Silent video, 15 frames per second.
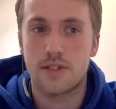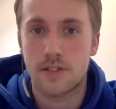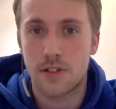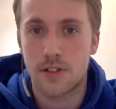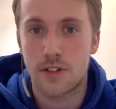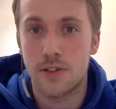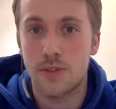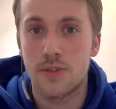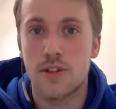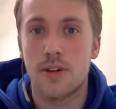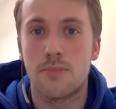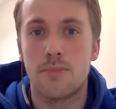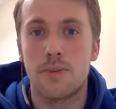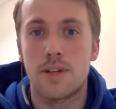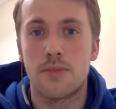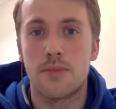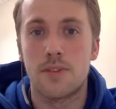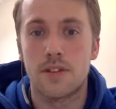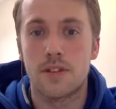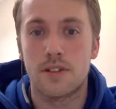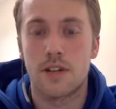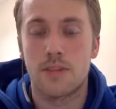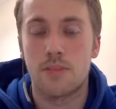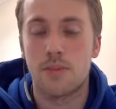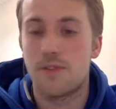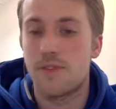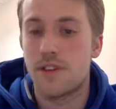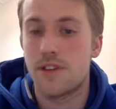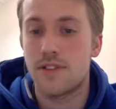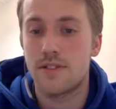started a new company with a couple of
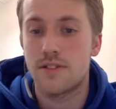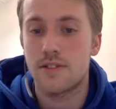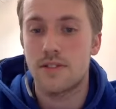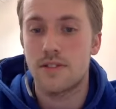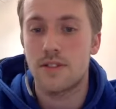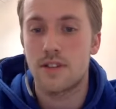friends.